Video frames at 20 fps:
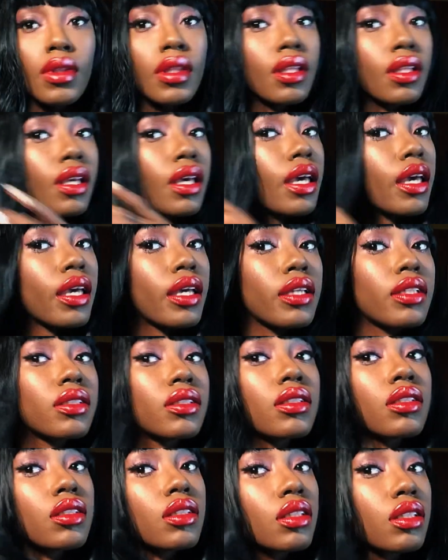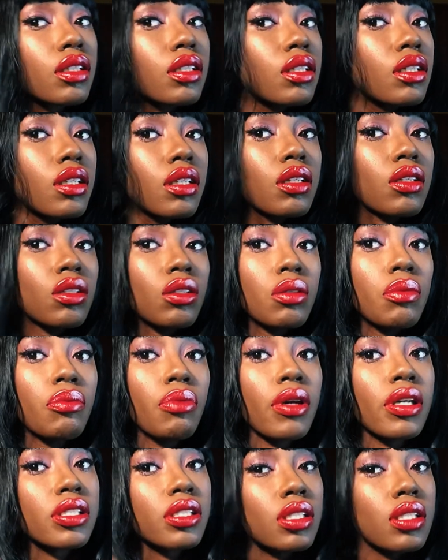And
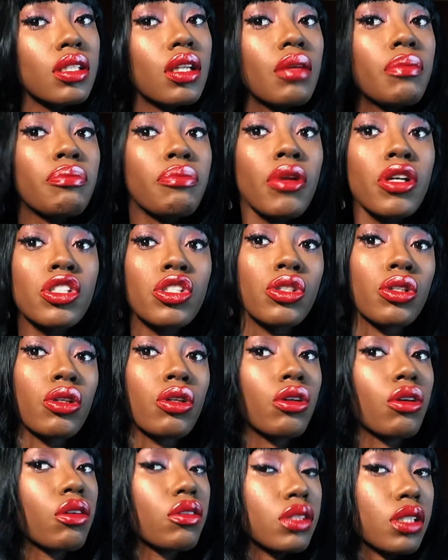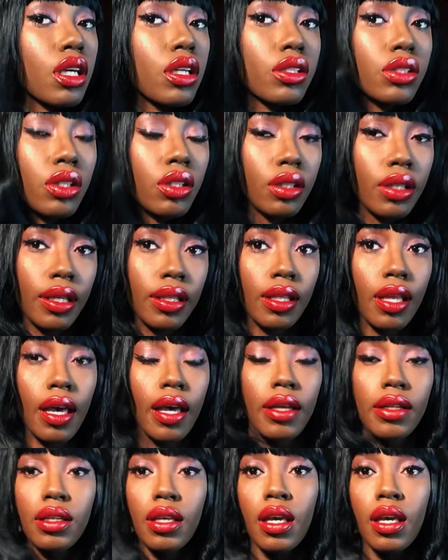brush the curls under like that.